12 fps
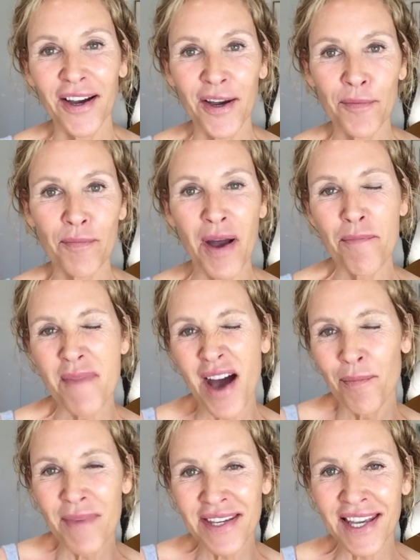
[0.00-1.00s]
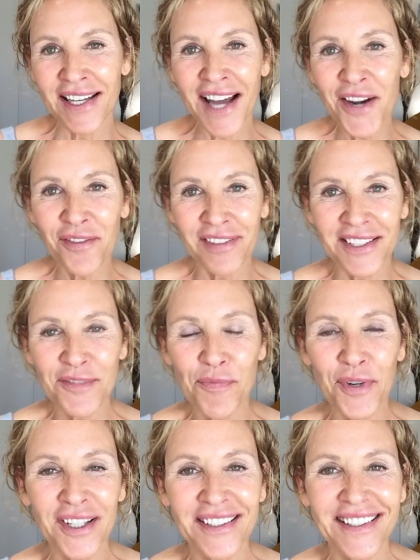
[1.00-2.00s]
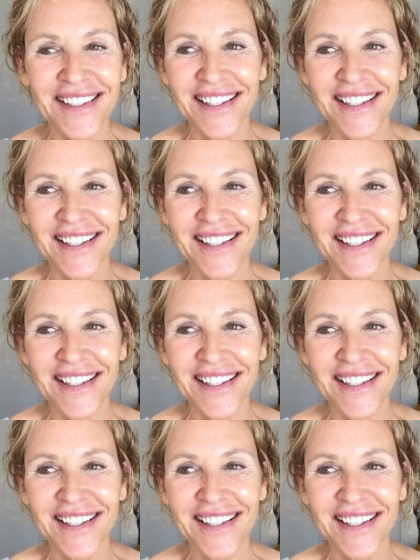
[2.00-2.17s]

I'm making light of it, but